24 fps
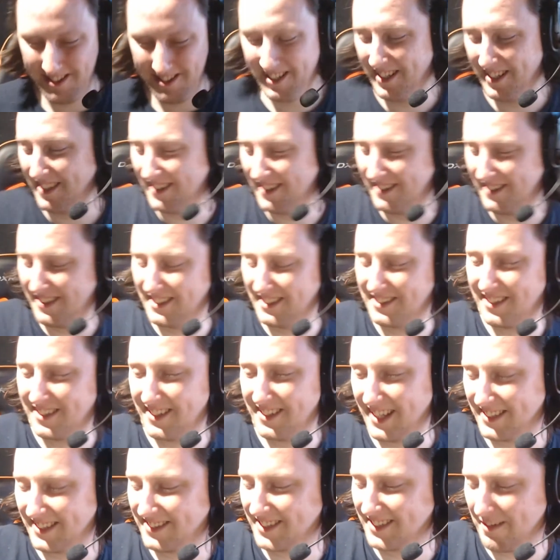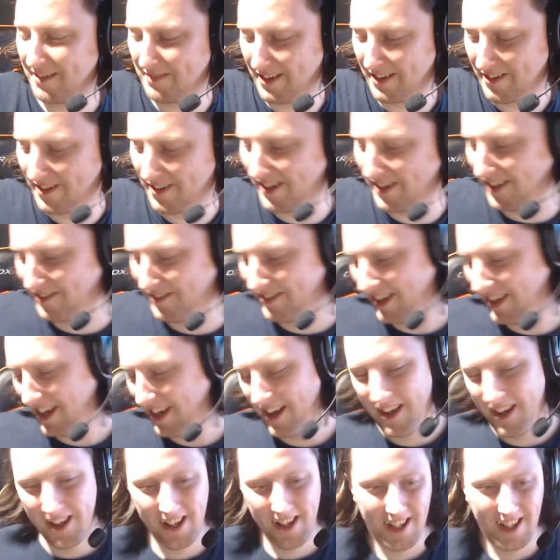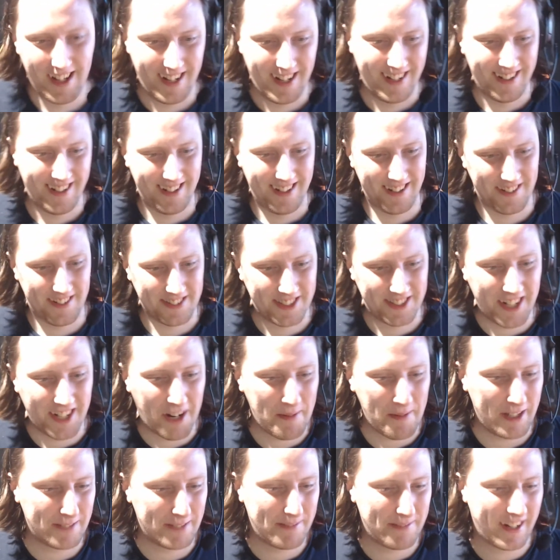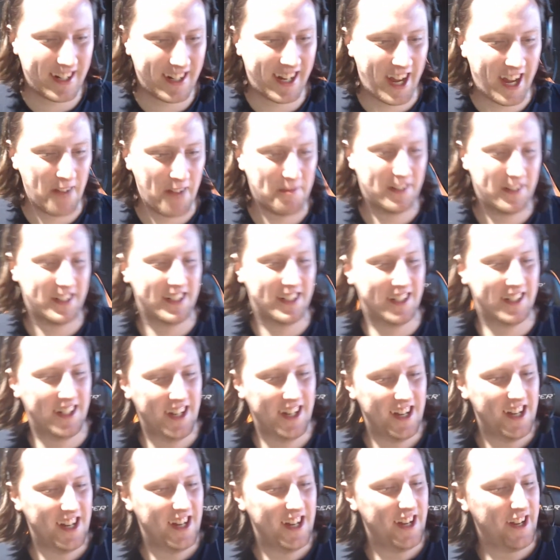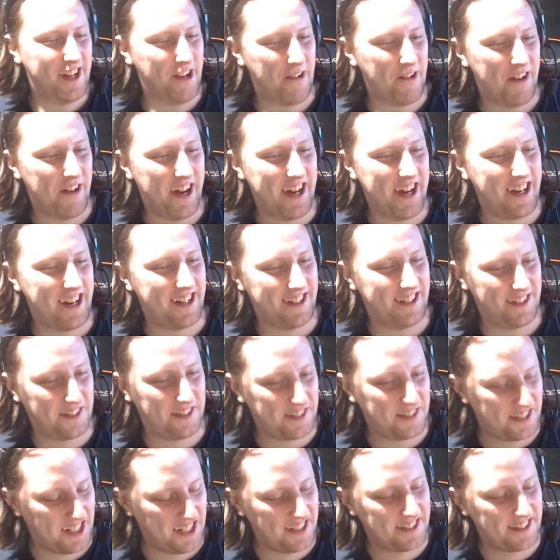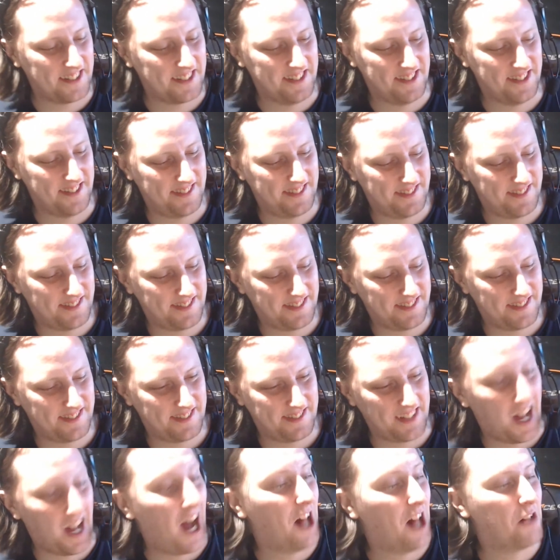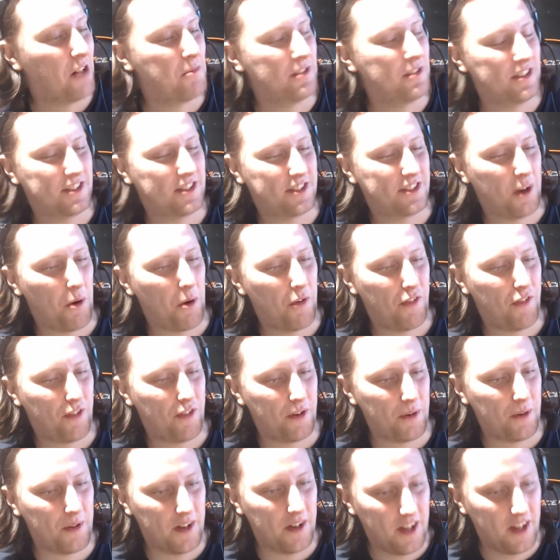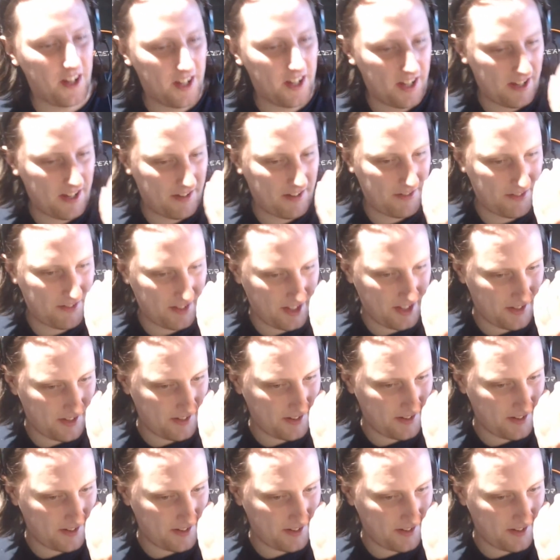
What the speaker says: That's set my throat off. Chocobi is back again with a unique seasonal almond tofu flavour.